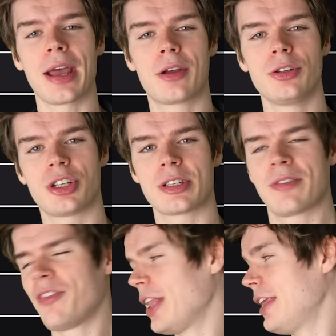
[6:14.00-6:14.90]
I could
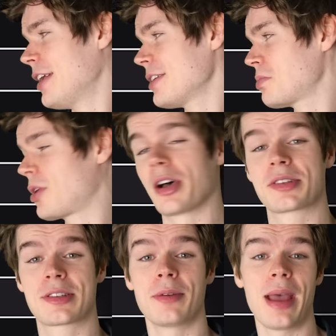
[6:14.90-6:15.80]
just fill in a
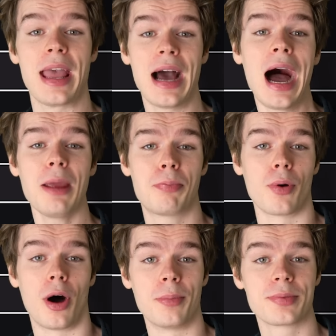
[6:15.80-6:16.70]
custom AI
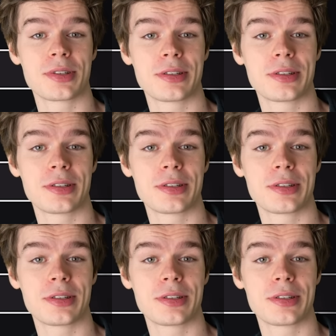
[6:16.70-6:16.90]
prompt.